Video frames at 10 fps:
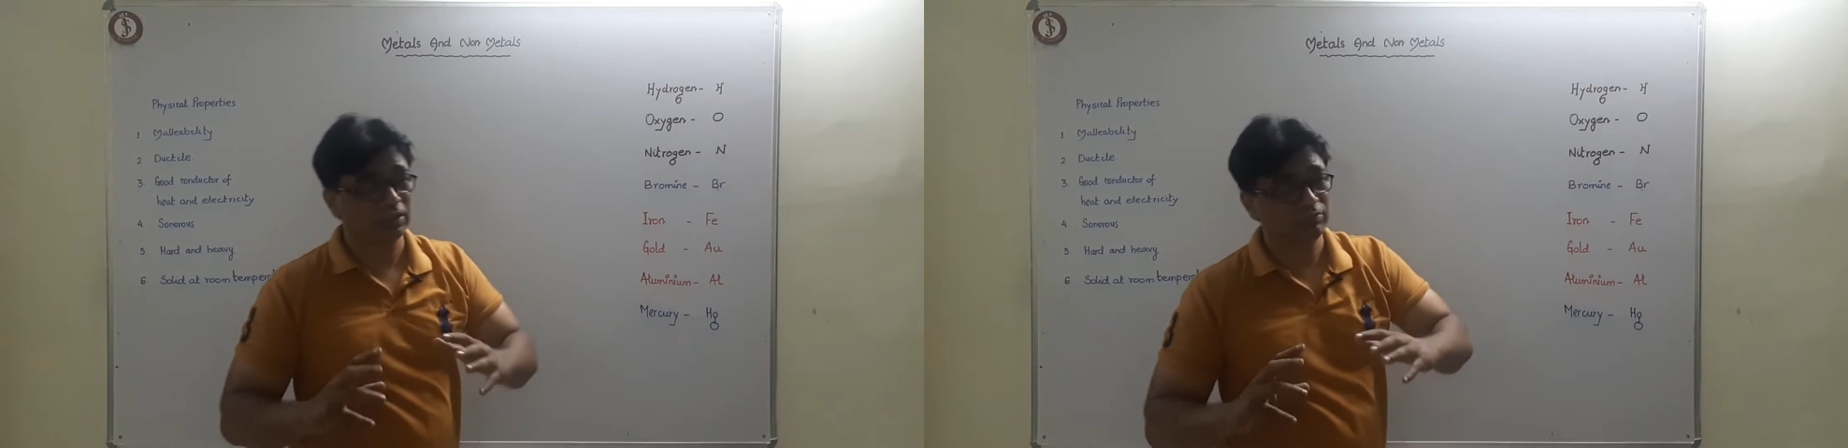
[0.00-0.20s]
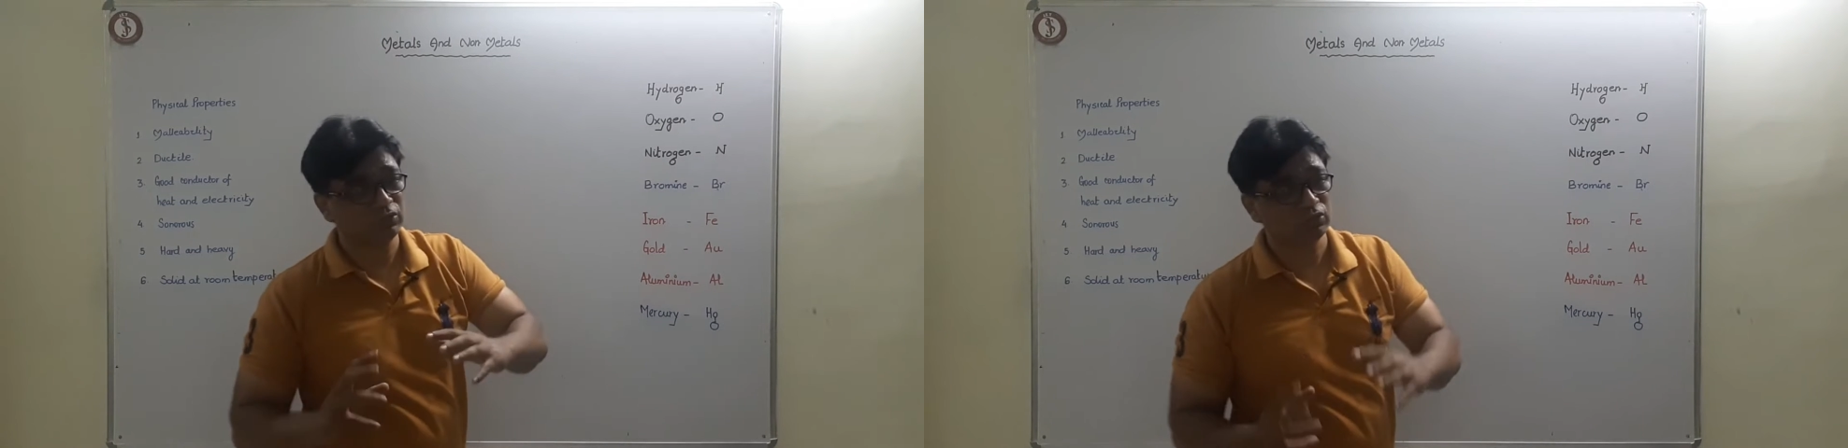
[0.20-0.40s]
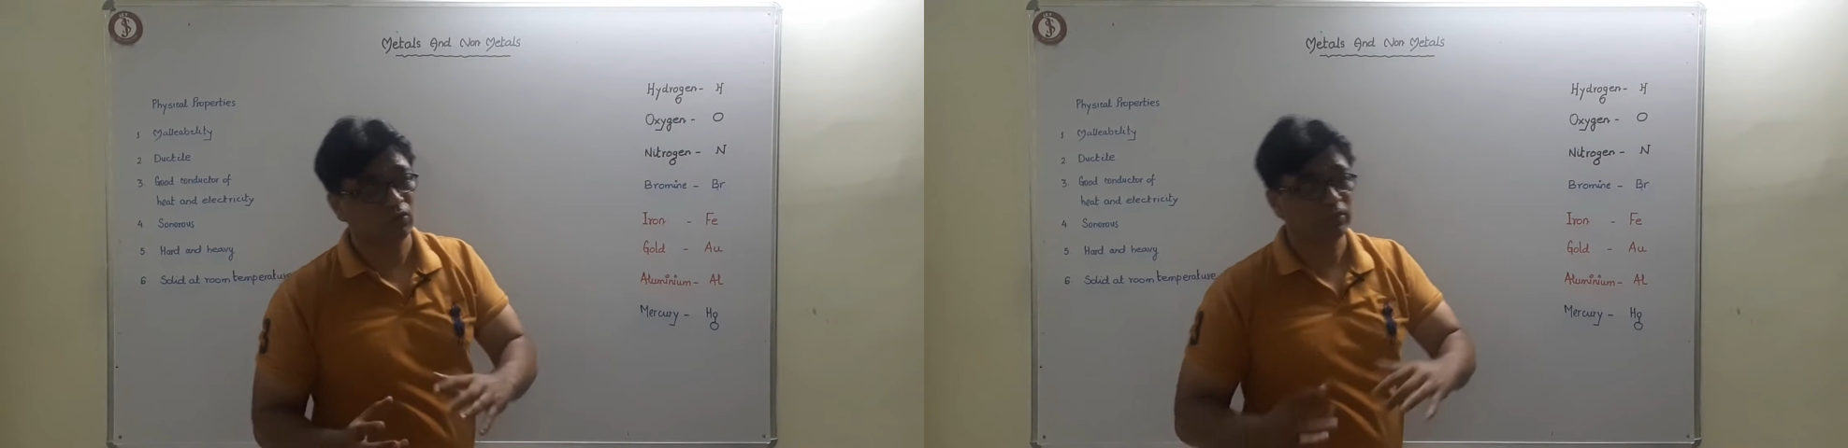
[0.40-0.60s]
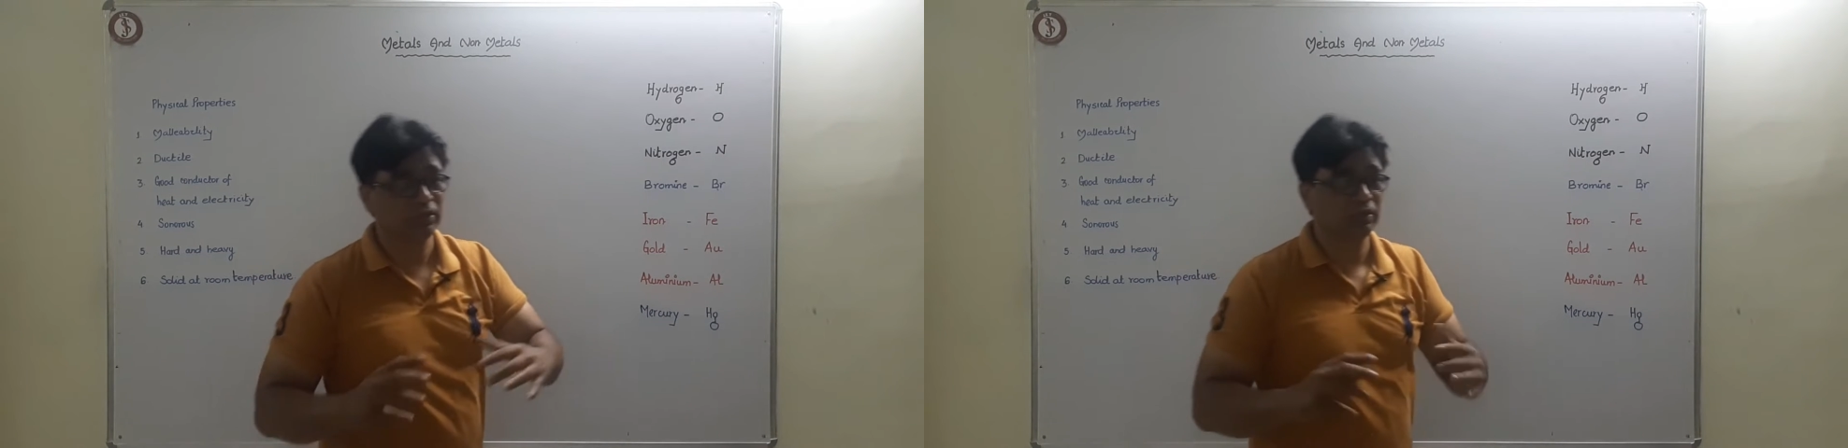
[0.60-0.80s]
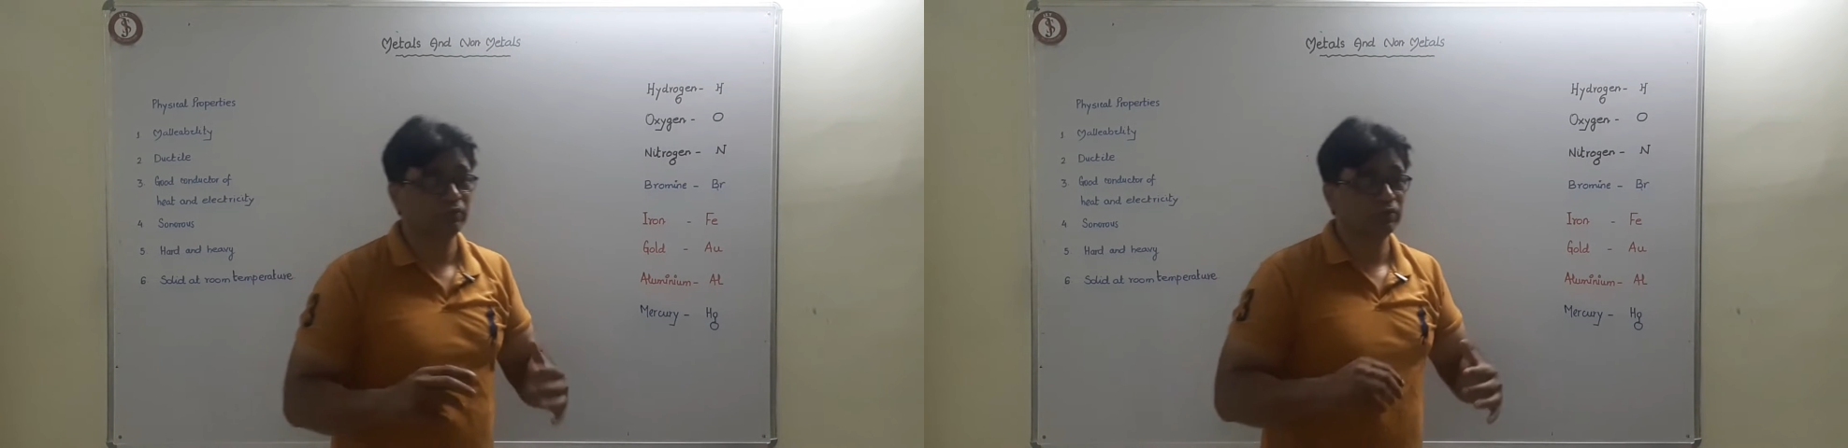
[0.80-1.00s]
be solid,
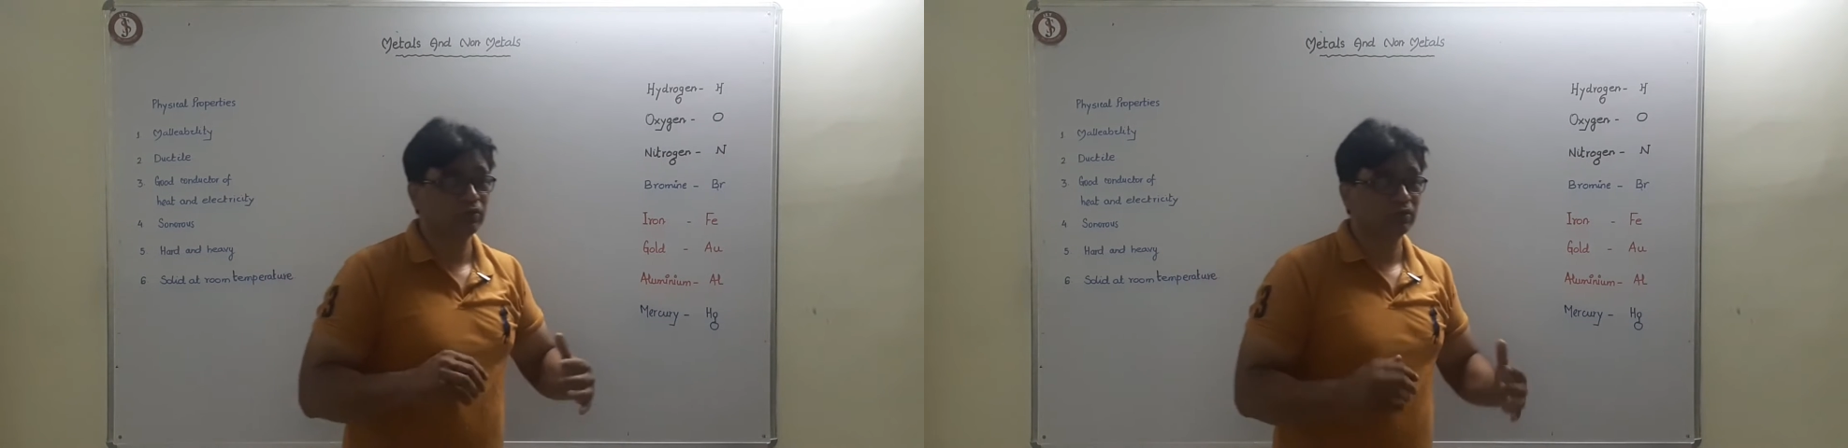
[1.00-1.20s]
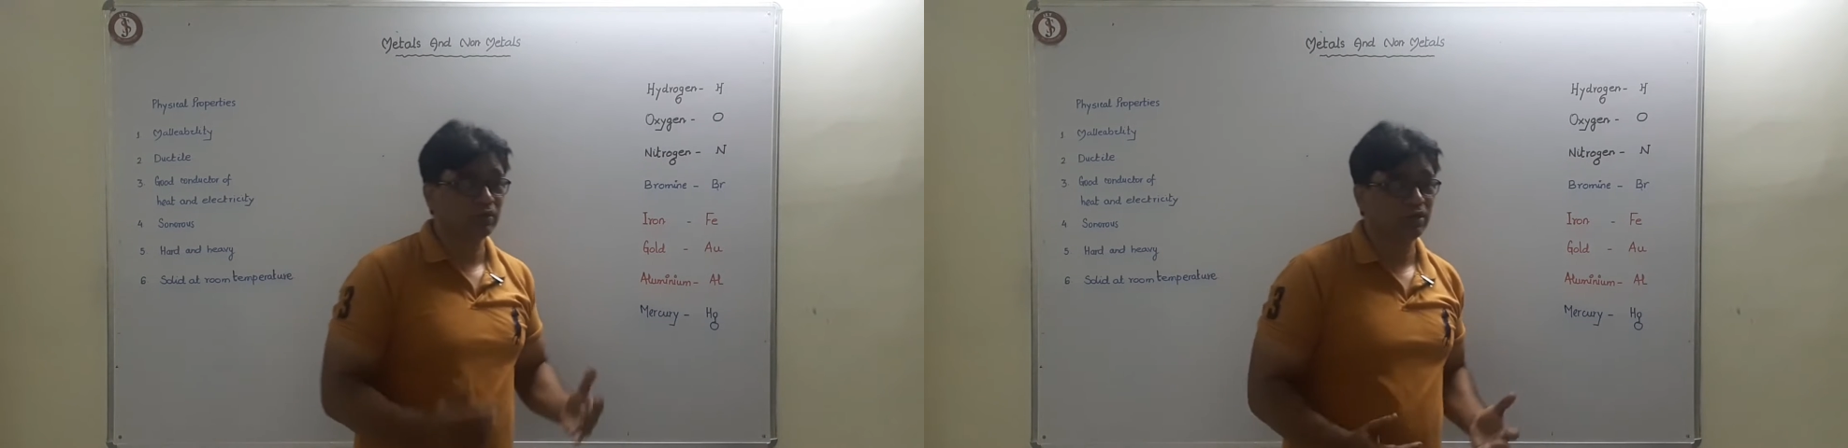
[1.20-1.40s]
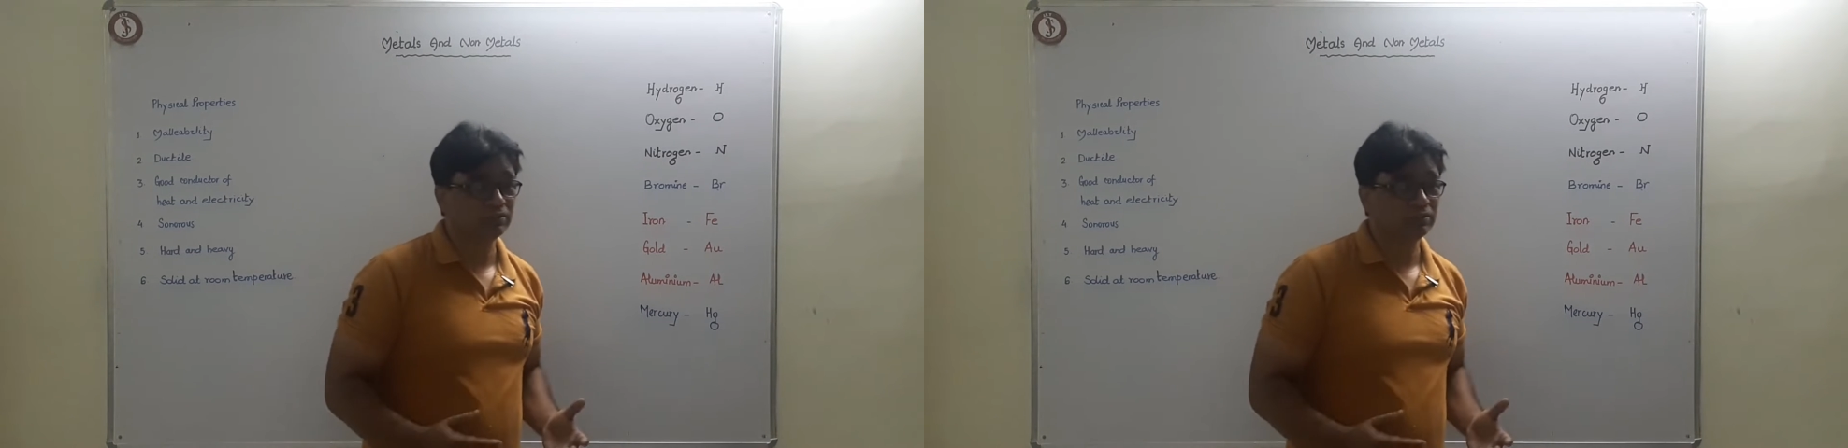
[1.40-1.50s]
liquid, or gas.